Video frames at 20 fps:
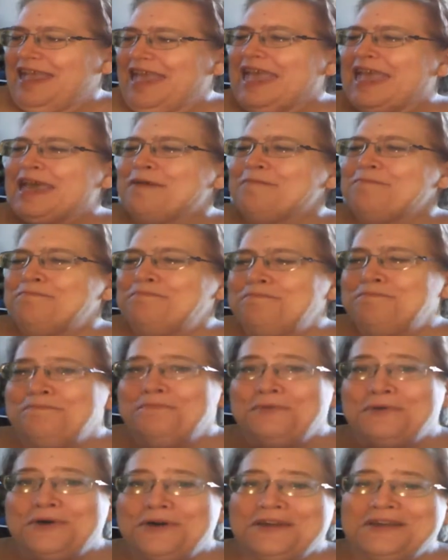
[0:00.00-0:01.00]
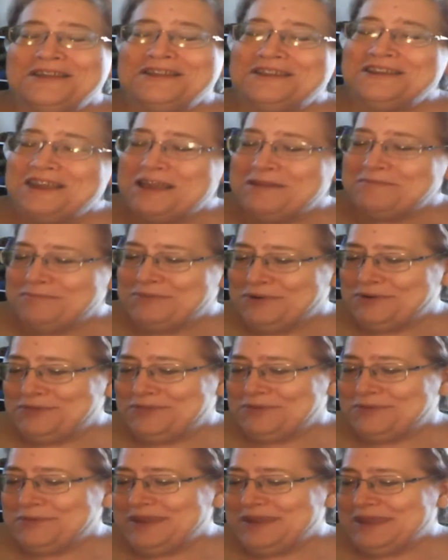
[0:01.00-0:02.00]
And book number
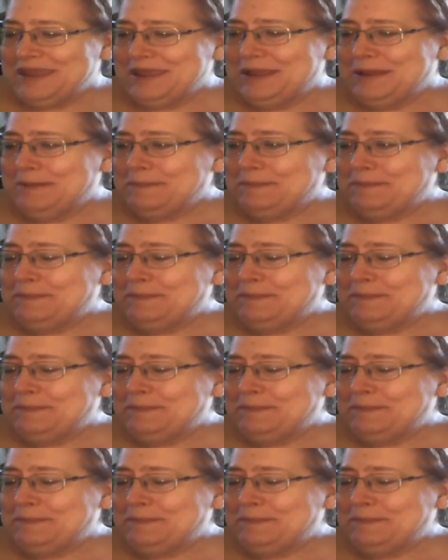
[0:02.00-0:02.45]
3